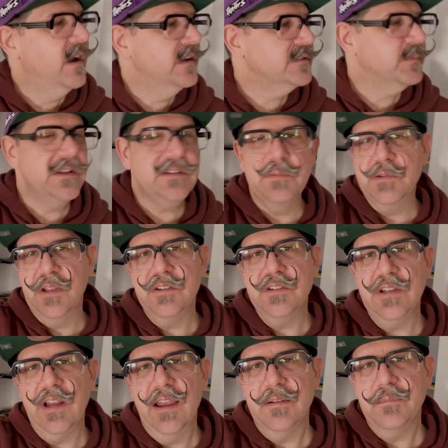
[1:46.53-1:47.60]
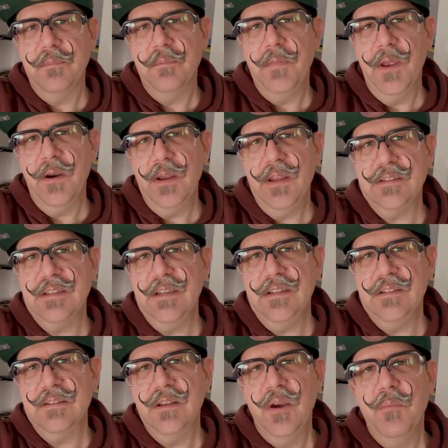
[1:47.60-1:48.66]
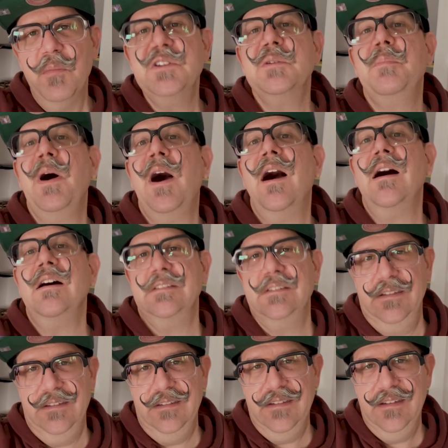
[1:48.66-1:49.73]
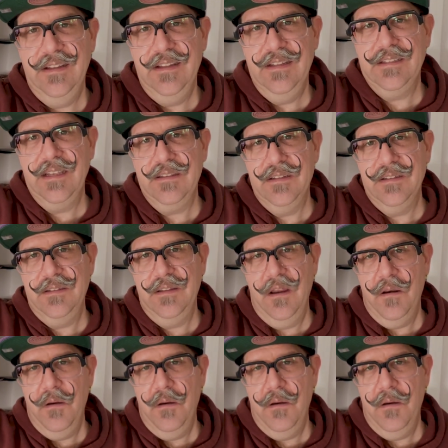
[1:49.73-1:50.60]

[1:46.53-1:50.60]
Spread some sunshine. There it is, kids. Put your paws in. Let's get this done.